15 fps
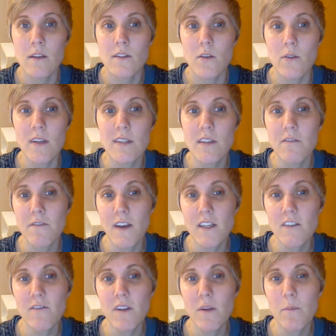So this
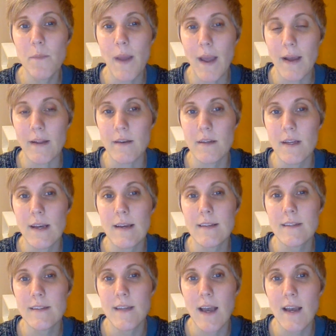effectively banned a
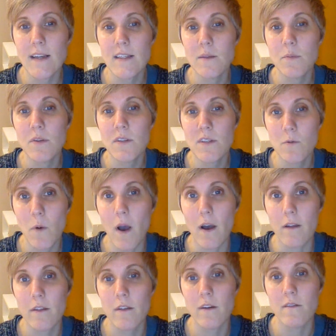sizable
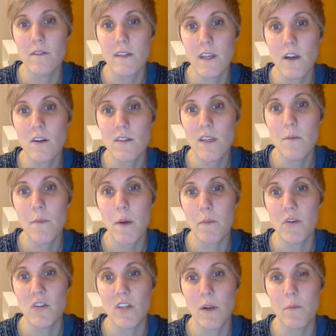swath of CRC
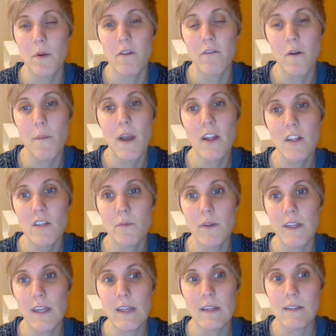membership from
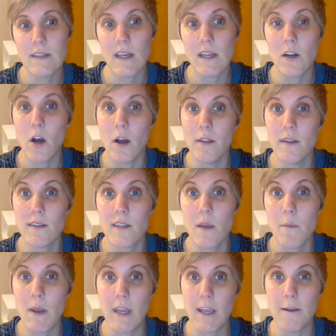eligibility to sit on this
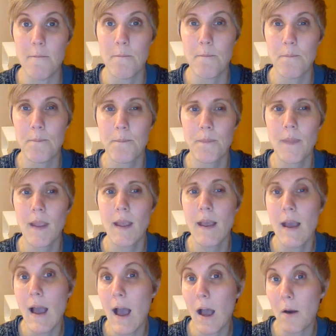committee.
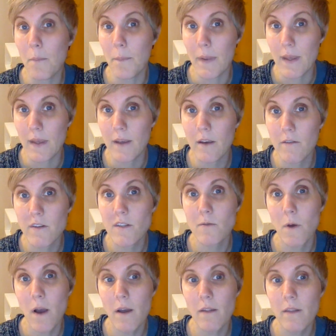How big of a
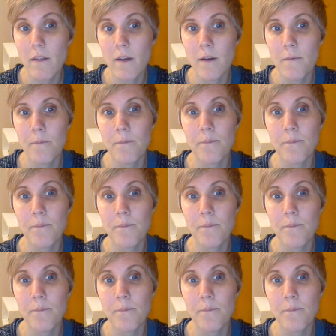swath?